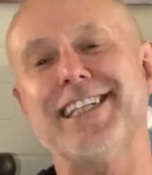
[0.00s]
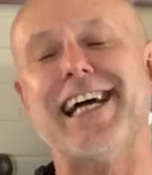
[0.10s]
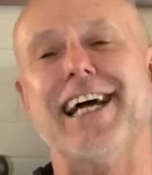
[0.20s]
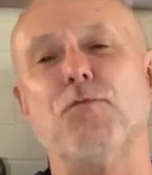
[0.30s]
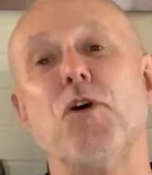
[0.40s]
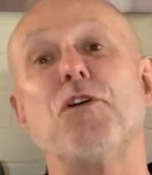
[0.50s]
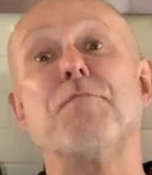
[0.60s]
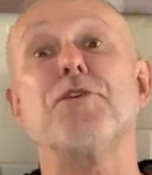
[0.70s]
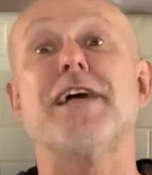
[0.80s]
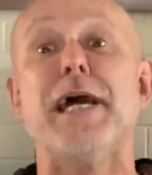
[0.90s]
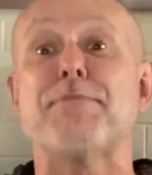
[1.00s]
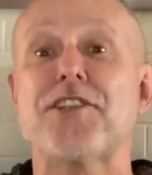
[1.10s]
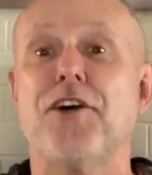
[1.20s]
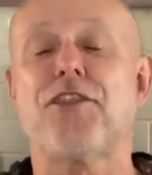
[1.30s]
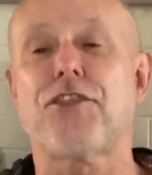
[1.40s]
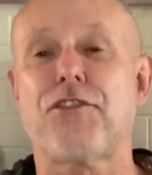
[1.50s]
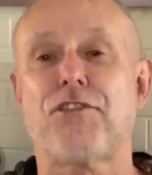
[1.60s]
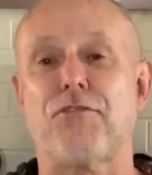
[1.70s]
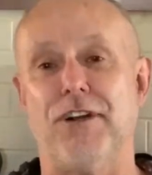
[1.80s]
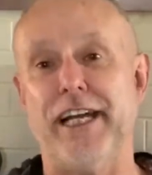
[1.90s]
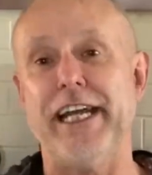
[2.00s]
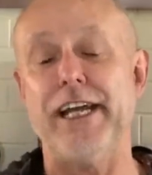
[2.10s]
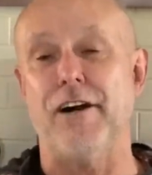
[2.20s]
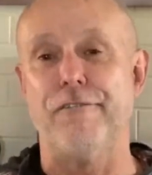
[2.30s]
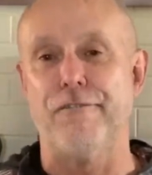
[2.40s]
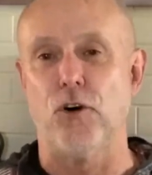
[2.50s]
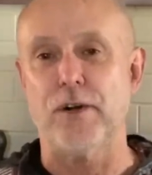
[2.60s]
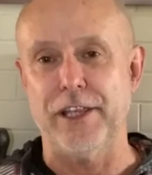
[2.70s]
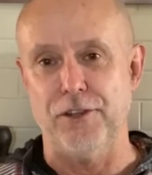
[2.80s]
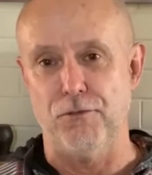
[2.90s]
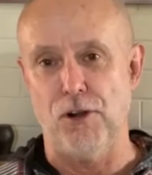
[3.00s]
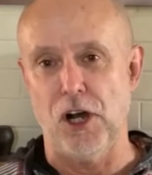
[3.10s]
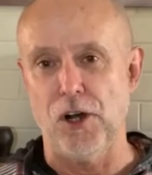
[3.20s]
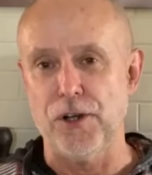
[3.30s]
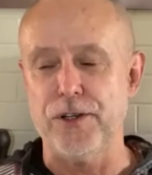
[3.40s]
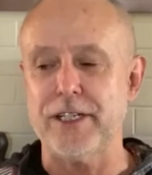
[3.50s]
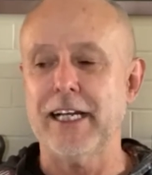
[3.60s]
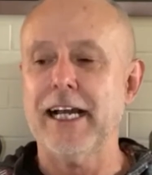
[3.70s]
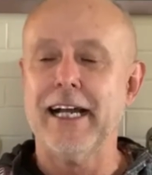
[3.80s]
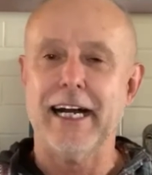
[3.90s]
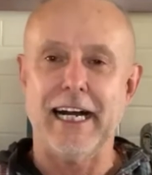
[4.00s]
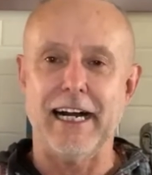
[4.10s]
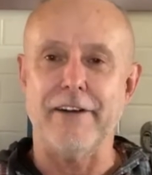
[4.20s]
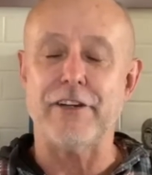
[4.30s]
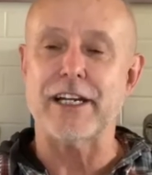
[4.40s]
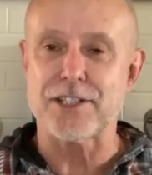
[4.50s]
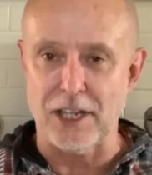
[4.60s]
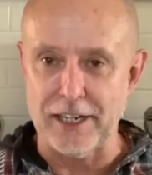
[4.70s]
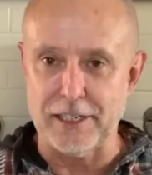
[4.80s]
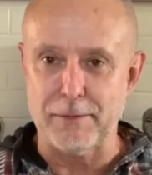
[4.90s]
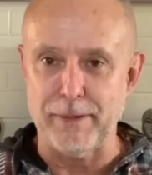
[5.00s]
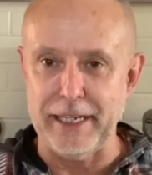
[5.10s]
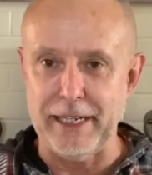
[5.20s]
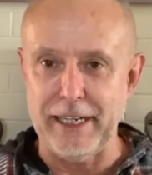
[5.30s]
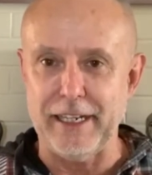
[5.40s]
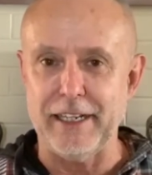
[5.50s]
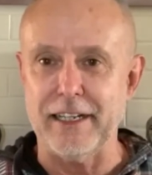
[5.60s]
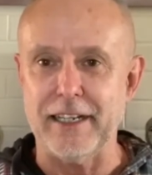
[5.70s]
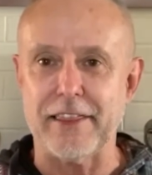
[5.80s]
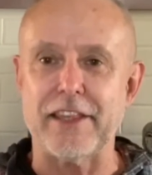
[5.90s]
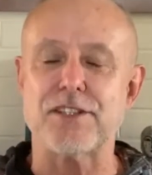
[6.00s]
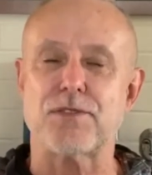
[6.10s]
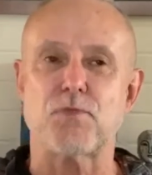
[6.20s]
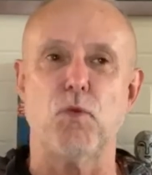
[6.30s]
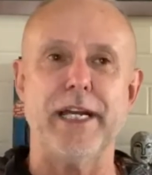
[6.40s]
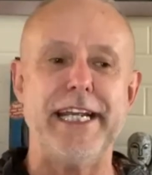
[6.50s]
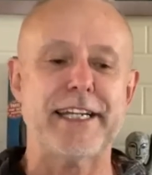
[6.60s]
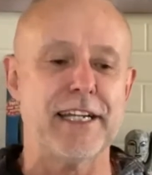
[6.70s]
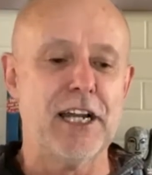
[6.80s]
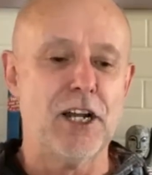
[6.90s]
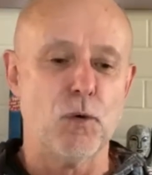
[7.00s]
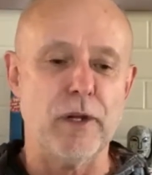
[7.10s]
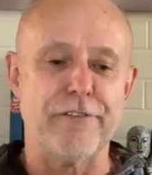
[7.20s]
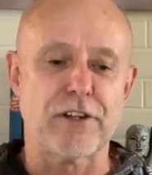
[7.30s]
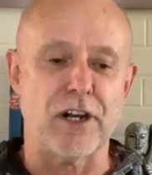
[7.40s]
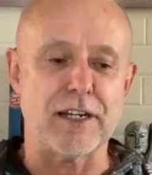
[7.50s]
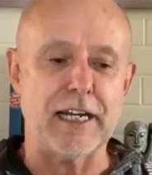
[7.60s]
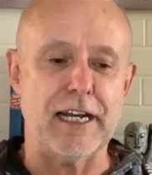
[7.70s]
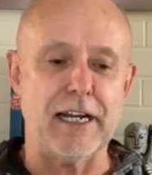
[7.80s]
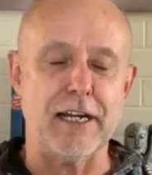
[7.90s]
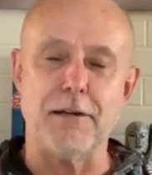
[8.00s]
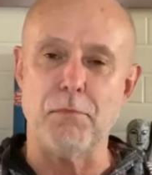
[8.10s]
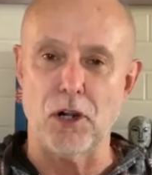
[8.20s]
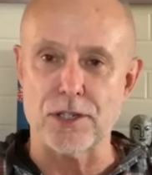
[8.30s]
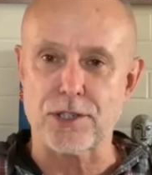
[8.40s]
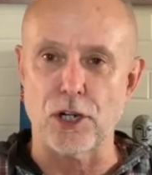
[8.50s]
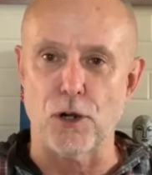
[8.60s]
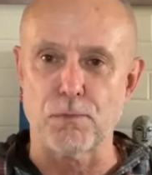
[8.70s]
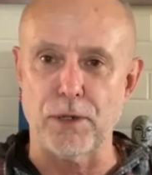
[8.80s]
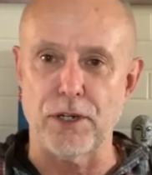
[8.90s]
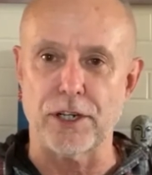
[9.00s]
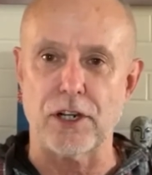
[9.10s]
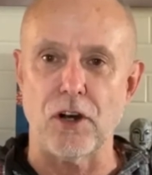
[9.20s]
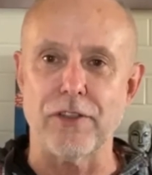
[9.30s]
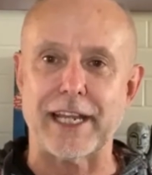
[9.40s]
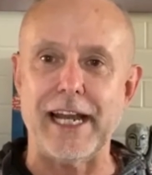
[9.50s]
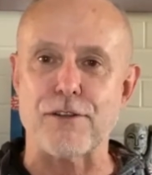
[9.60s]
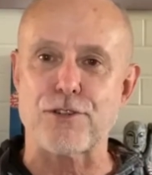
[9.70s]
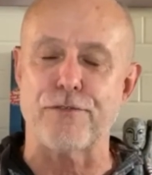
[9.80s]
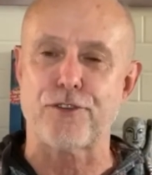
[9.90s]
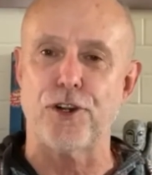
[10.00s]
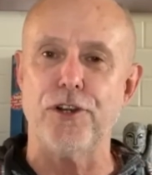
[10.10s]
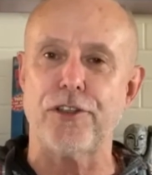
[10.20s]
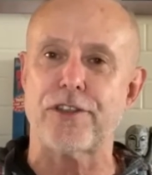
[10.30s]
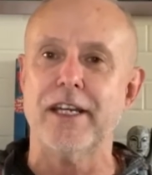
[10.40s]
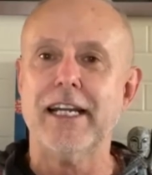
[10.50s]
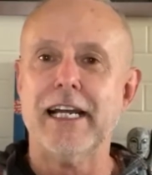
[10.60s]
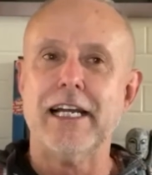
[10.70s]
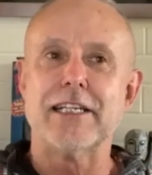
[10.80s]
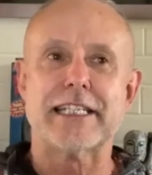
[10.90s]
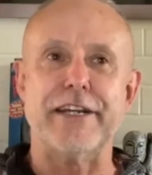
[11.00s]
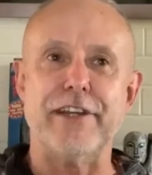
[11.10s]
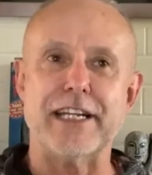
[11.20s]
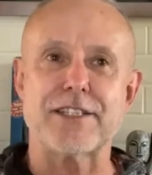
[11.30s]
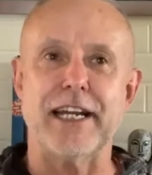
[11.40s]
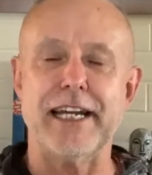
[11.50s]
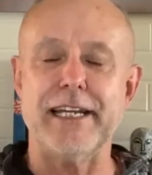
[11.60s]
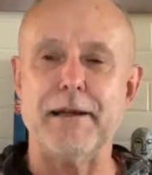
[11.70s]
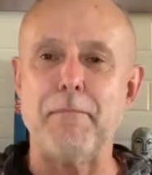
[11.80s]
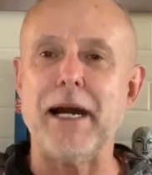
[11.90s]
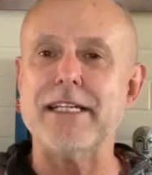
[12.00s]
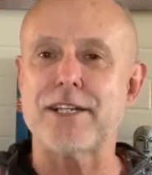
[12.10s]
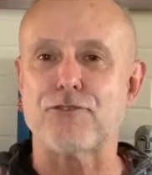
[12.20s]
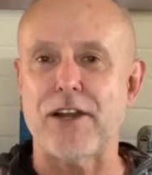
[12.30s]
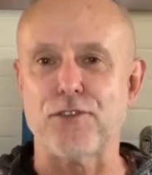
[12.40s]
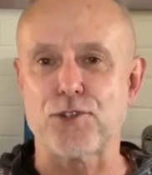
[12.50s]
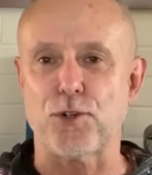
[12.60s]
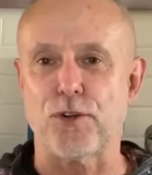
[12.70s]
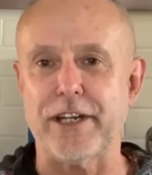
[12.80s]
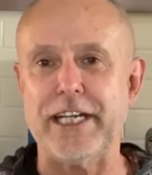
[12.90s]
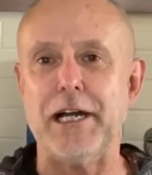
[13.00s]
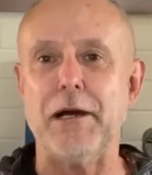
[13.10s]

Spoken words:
and welcome to episode 3 of Fork in the Road. Very excited to be here this week. We've got Maurice Goldberg on the couch of truth, giving us an amazing travel story